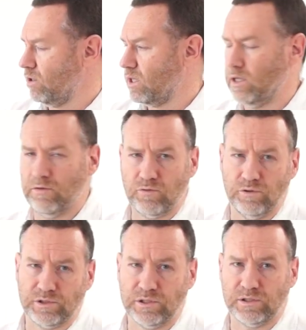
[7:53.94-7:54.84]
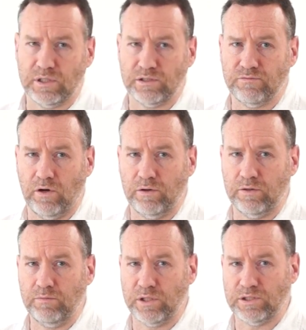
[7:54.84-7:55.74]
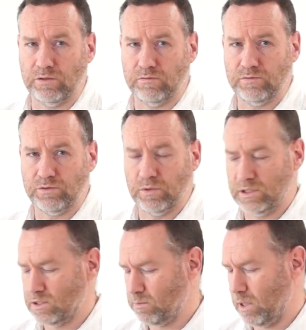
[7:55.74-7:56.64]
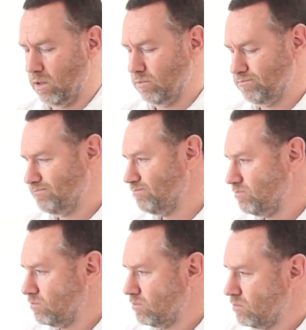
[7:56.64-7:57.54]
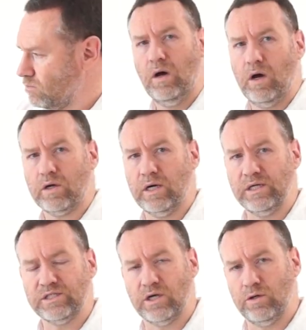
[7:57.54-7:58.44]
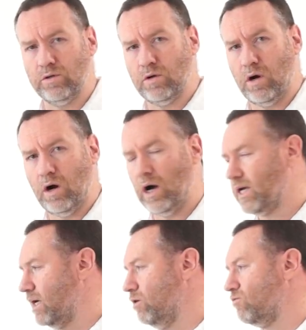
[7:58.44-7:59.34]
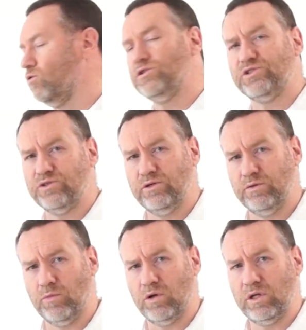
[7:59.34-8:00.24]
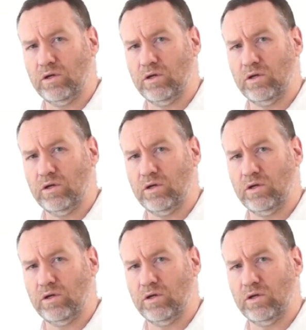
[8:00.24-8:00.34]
I can of course just test fire it myself to release the power. Okay, so I can of course turn the modeling